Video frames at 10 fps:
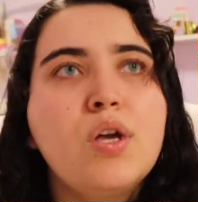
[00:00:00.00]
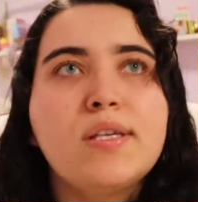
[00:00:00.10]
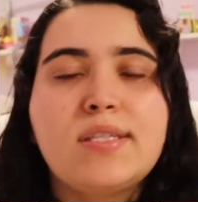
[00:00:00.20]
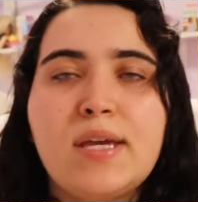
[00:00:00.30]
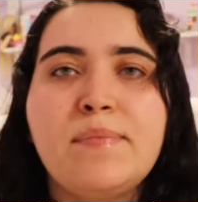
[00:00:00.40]

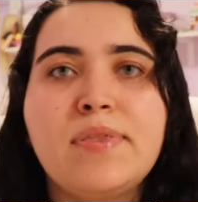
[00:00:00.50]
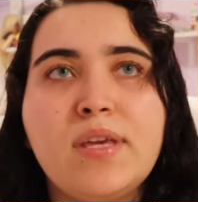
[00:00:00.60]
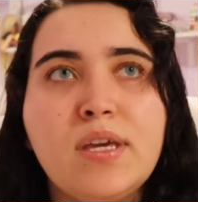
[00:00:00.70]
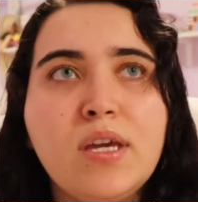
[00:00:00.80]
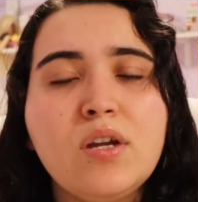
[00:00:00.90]
Same
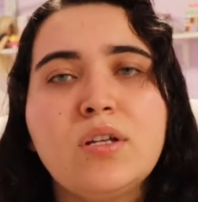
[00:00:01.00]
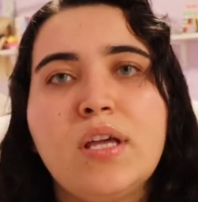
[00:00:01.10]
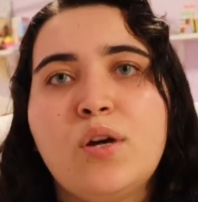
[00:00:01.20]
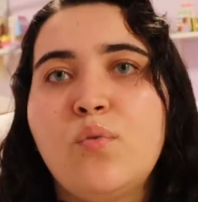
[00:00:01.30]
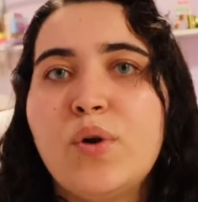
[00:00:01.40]
thing here.
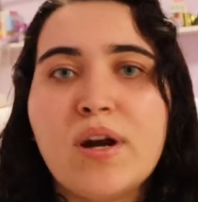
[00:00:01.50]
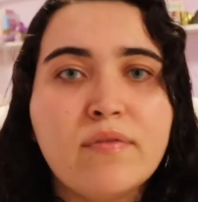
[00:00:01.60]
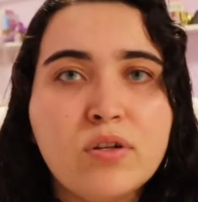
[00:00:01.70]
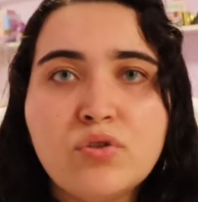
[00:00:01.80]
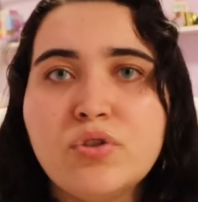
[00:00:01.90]
Like
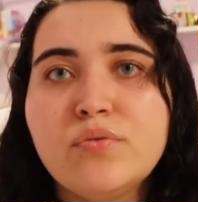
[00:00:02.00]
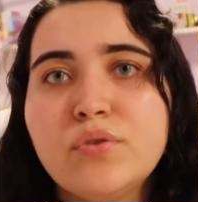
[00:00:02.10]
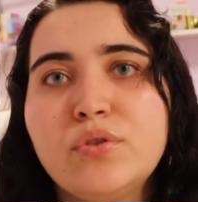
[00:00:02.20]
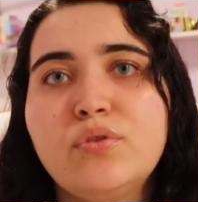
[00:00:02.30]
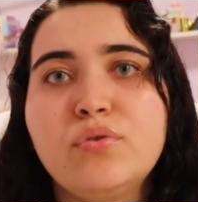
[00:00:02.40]
whatever you
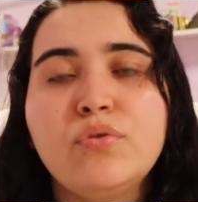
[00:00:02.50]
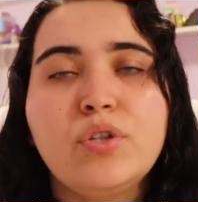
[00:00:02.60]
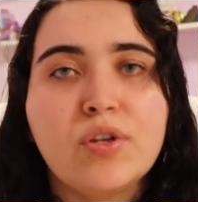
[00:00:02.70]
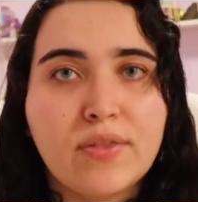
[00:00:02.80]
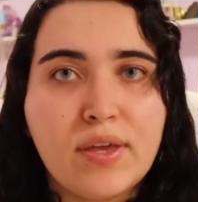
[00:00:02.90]
choose to do,
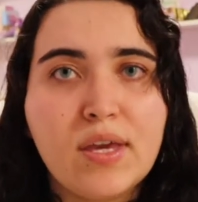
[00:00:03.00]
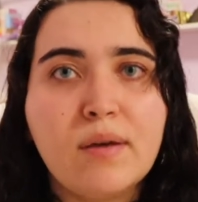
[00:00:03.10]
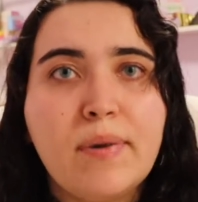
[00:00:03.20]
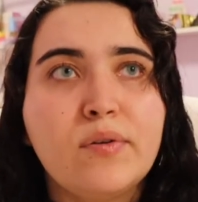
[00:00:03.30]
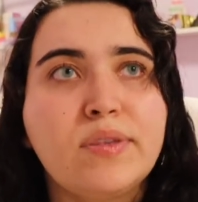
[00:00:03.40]
you're thinking
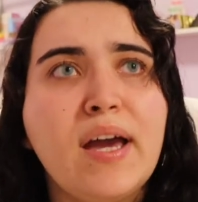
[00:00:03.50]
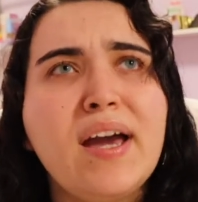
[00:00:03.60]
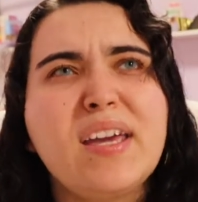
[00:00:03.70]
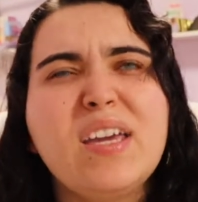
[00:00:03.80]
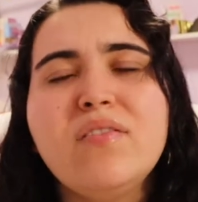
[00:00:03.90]
about
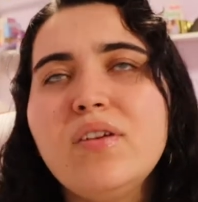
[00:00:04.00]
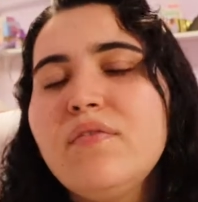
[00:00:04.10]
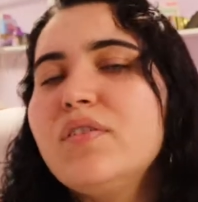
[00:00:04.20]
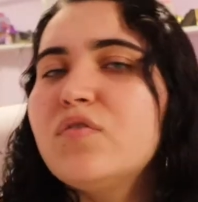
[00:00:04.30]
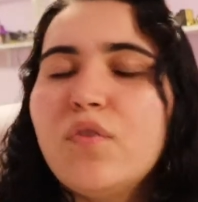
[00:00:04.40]
that. Even
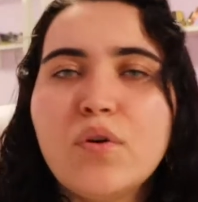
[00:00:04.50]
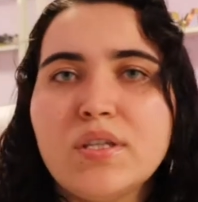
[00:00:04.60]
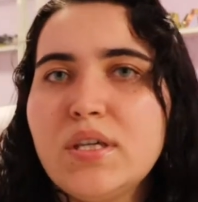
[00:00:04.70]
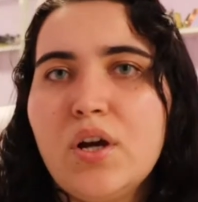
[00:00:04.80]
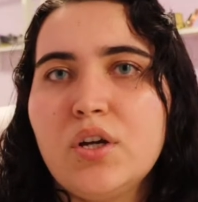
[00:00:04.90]
if it's
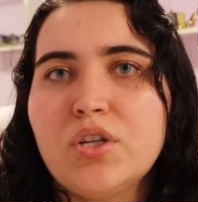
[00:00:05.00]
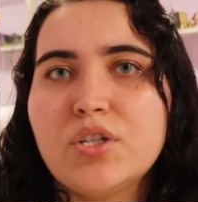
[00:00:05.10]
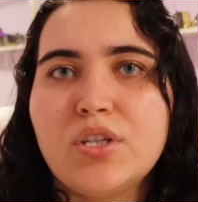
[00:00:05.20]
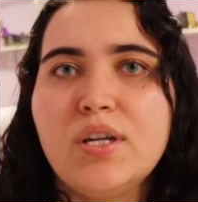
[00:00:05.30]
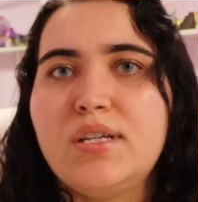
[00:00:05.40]
focusing on your
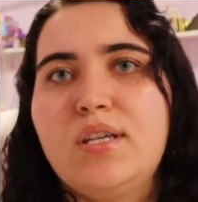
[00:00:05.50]
studies.